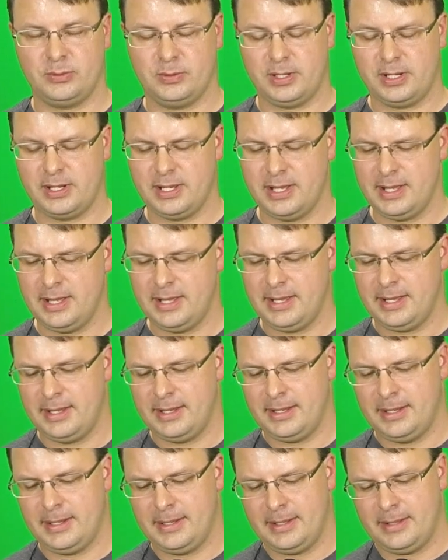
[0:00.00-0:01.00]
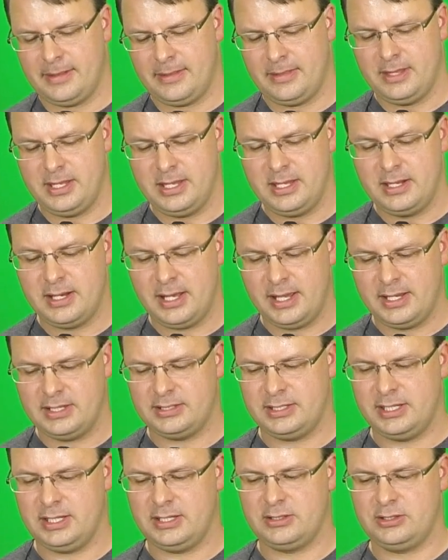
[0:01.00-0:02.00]
one. The nice
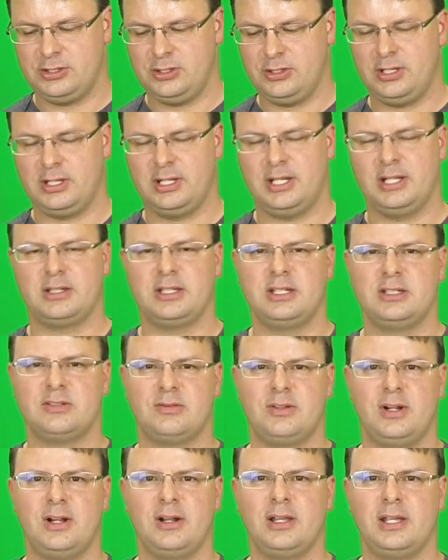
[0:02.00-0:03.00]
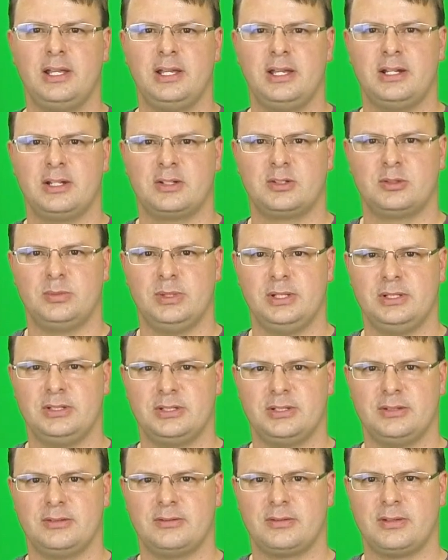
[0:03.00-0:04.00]
thing is you can get these fairly
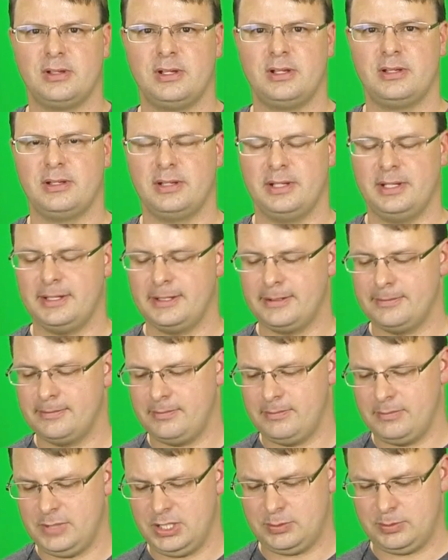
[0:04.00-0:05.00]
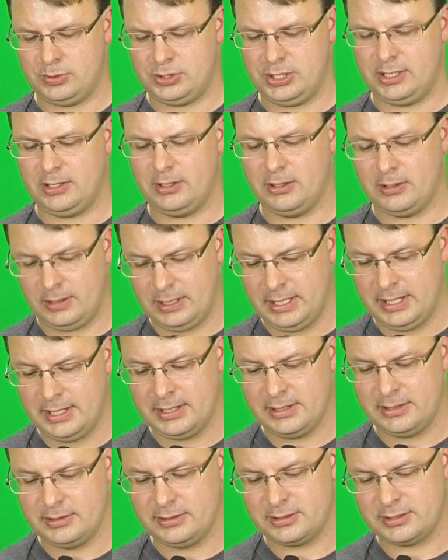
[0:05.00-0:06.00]
inexpensive. This particular
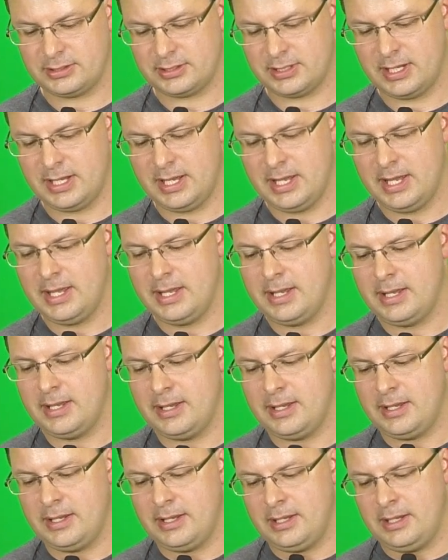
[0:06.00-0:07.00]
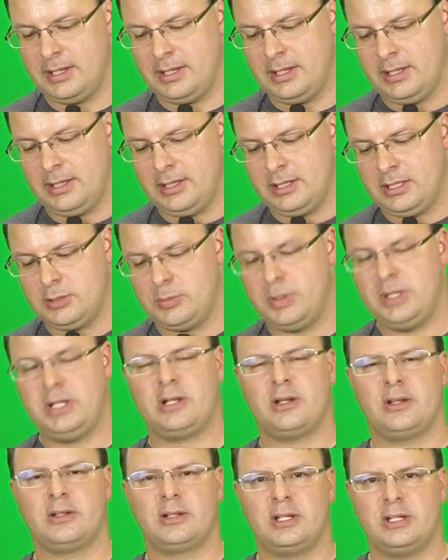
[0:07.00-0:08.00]
lens,
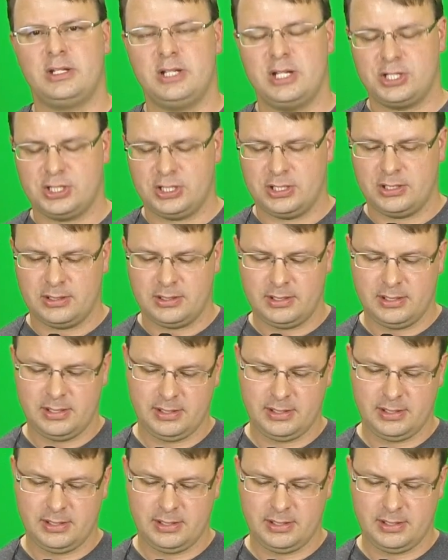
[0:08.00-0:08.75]
depending on the condition,